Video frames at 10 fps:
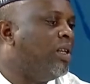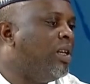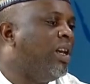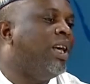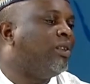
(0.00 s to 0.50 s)

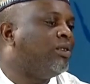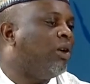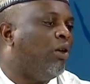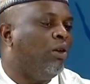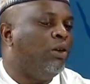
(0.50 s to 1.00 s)
Let us
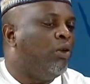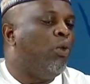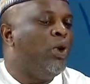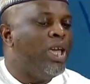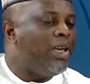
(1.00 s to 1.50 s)
all,
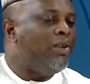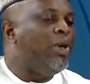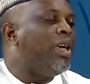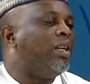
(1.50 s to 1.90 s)
we are the